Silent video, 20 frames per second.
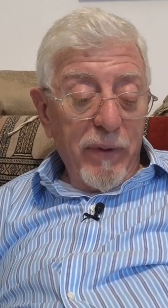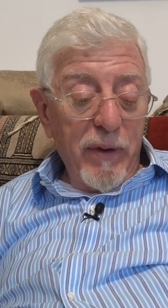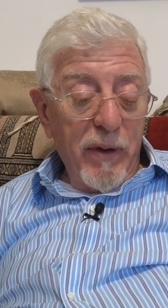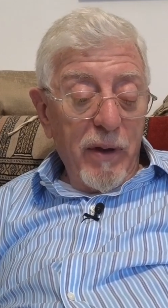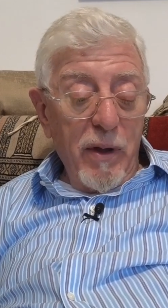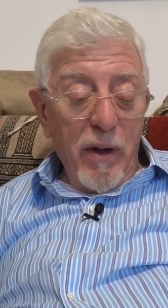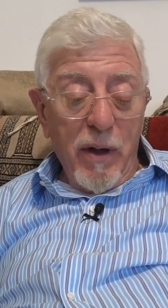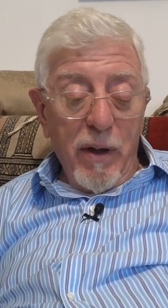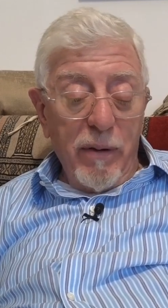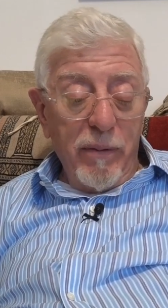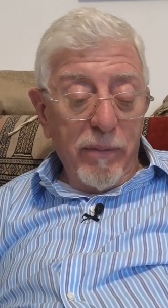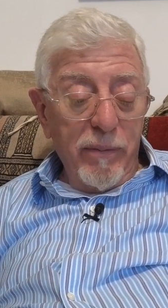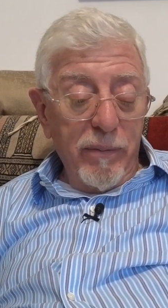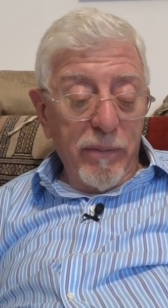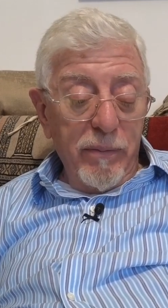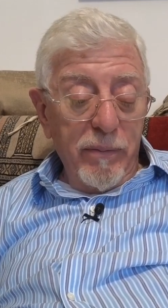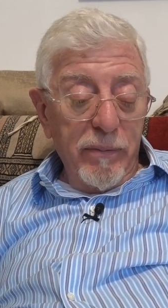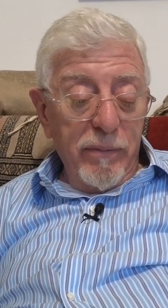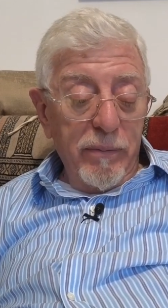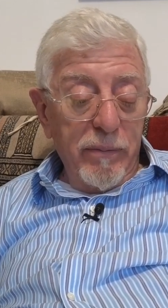Yeah.
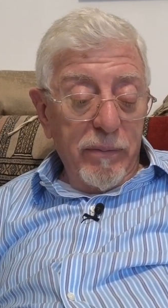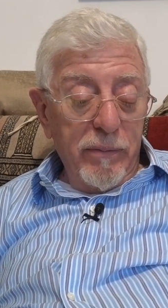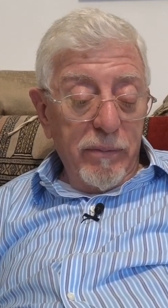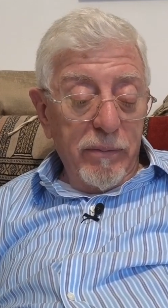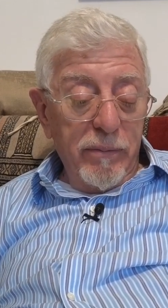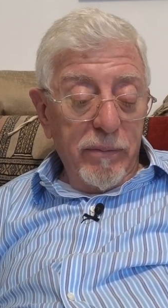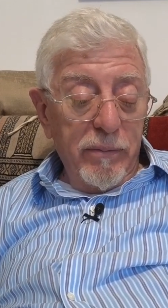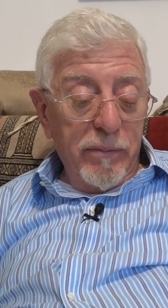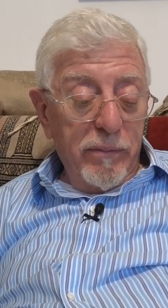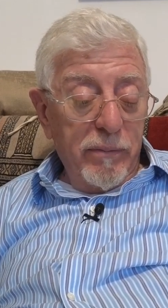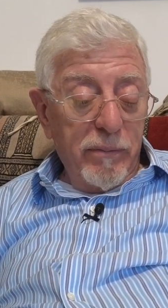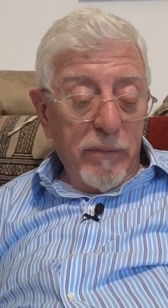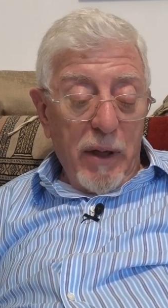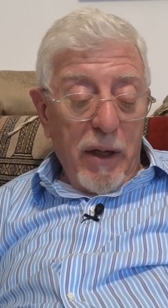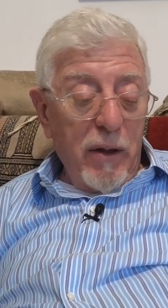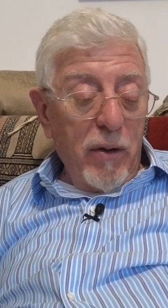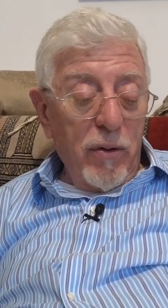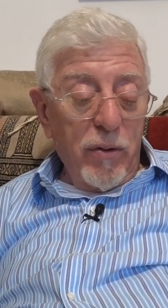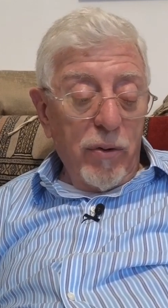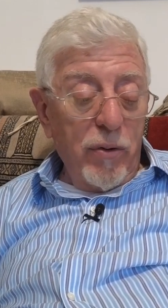
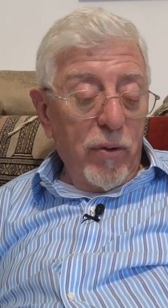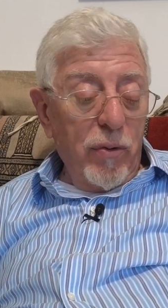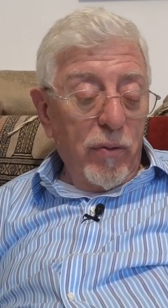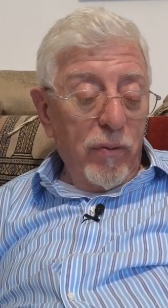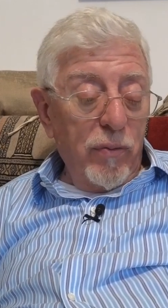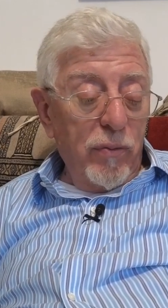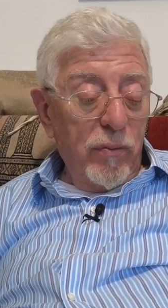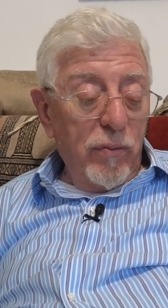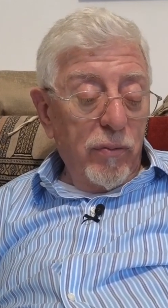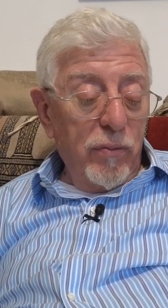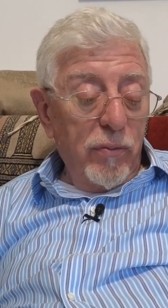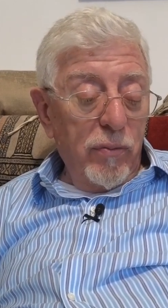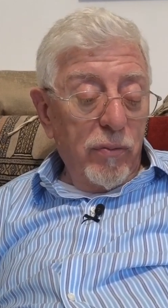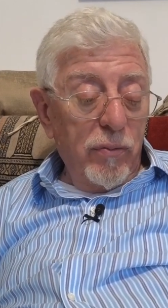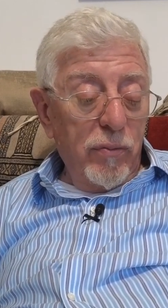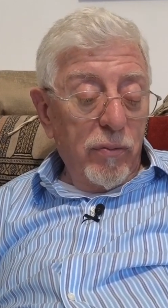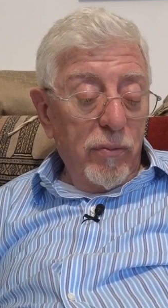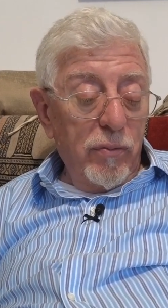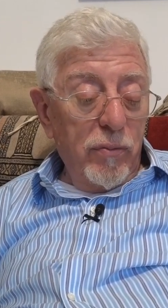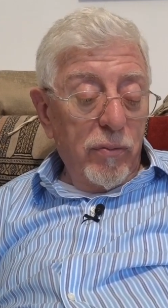I don't know
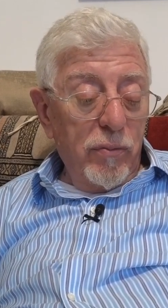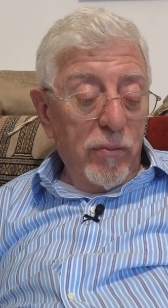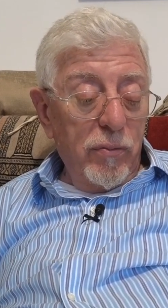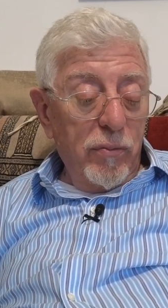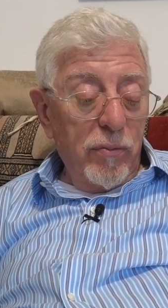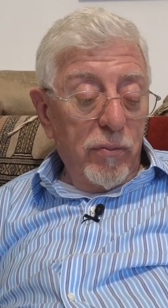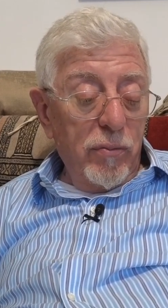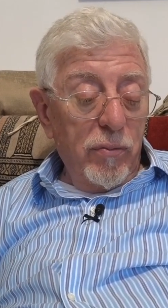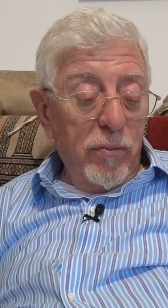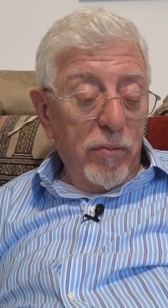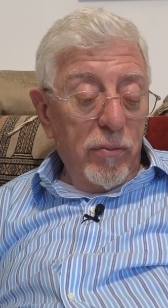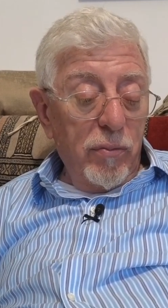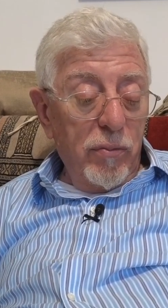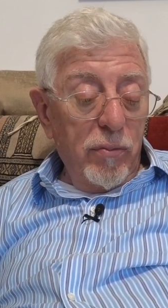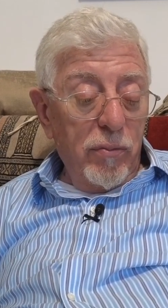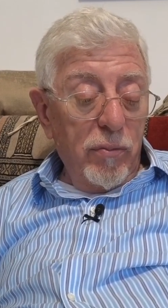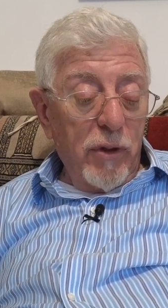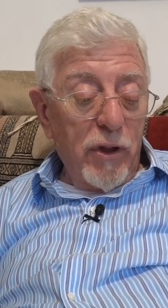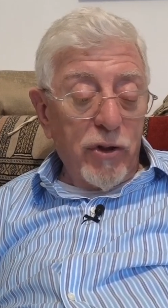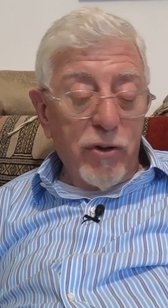
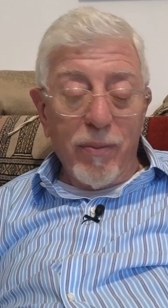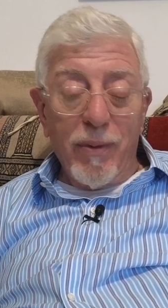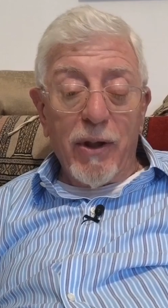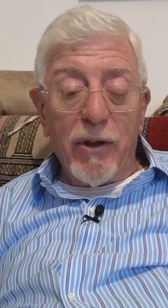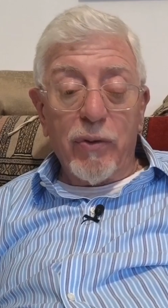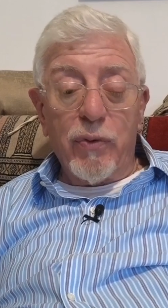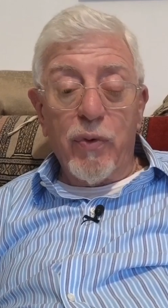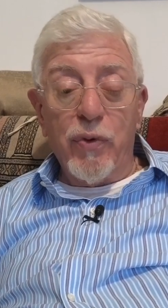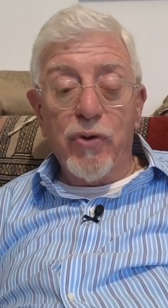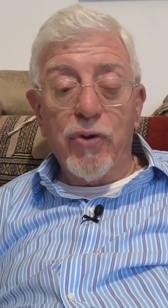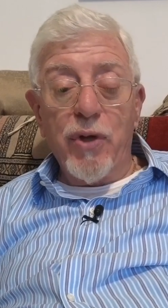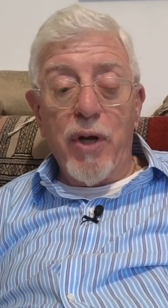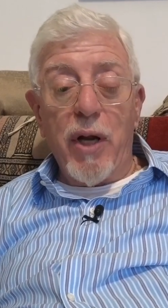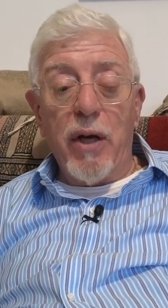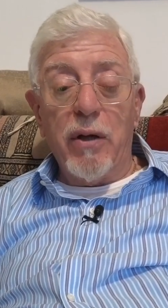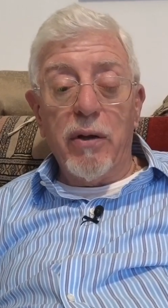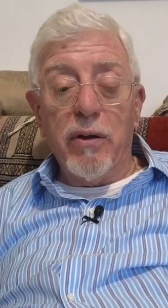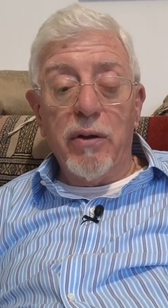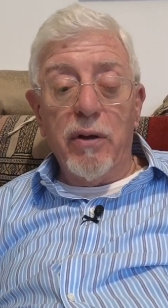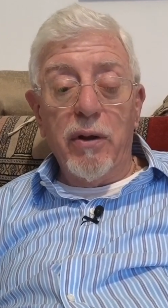much about
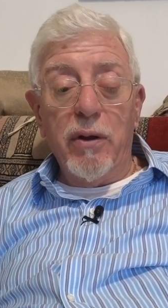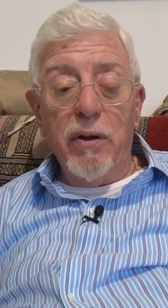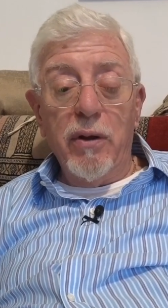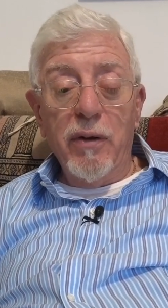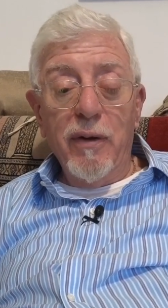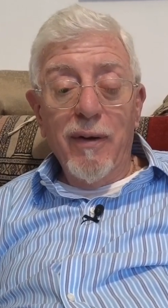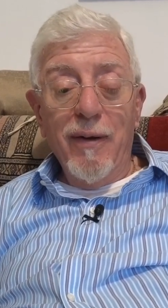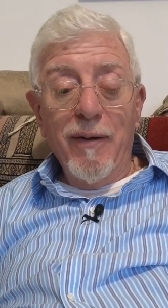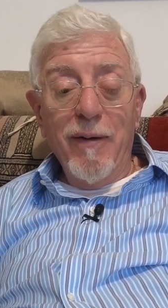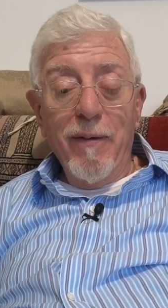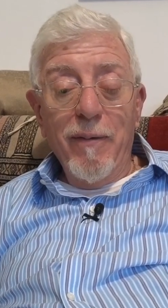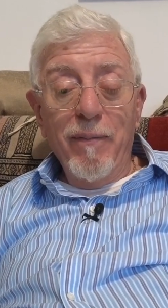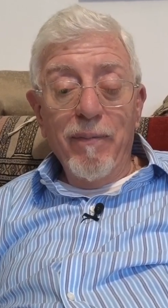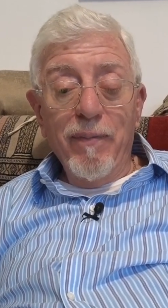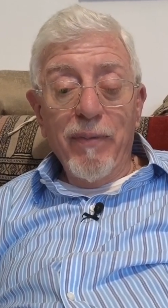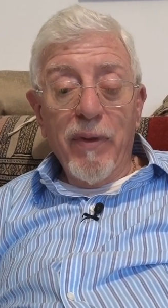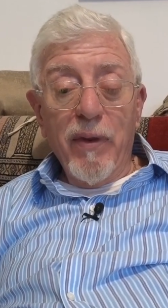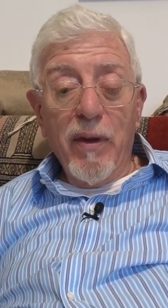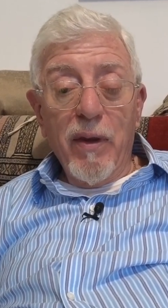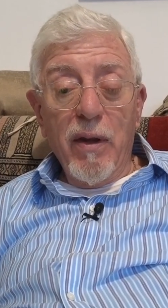Christianity,
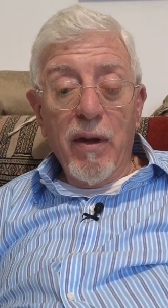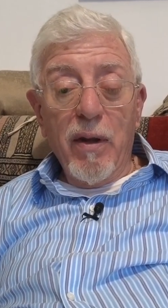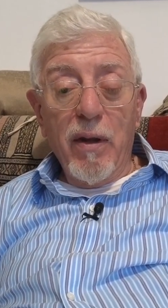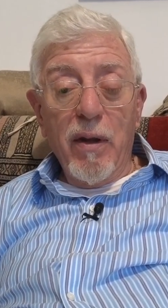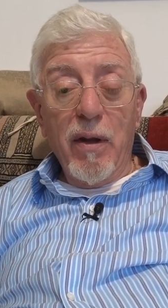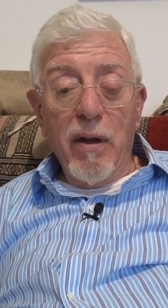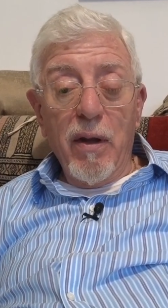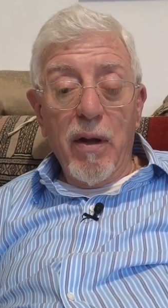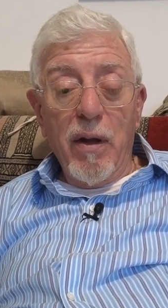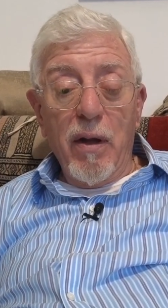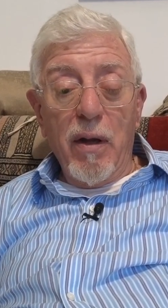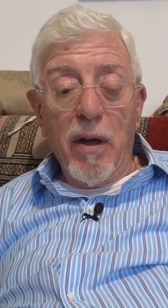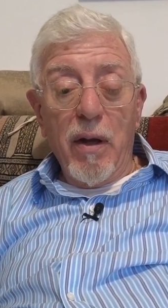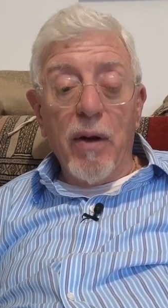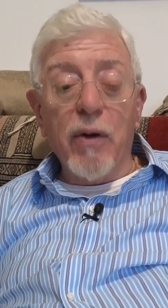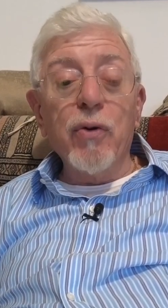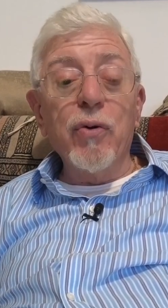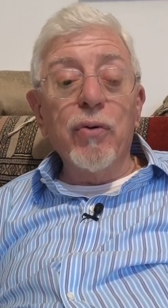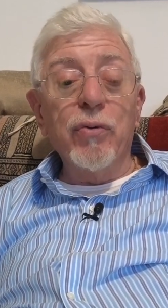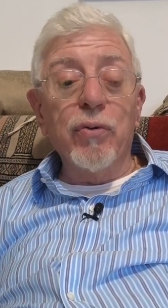
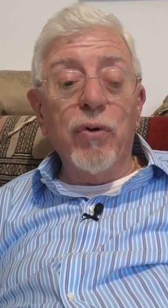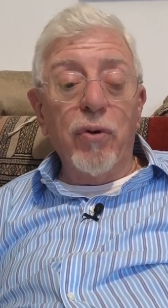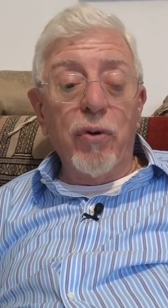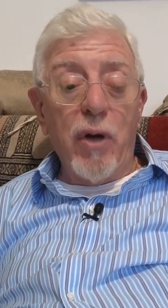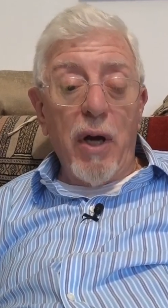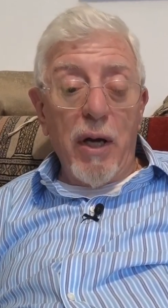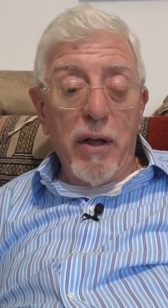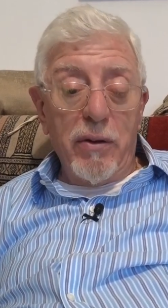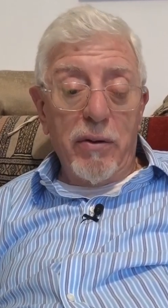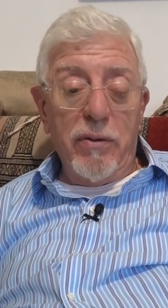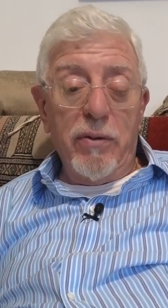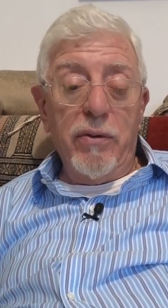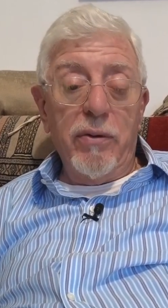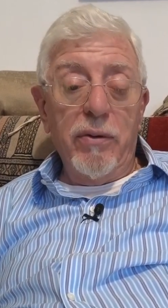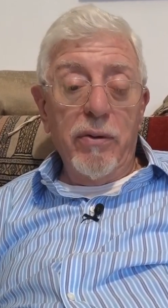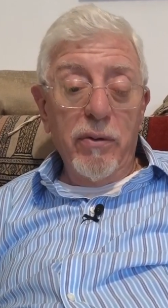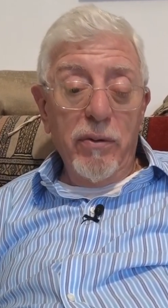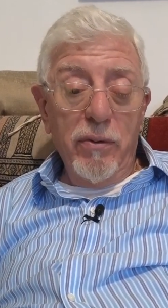and you don't either.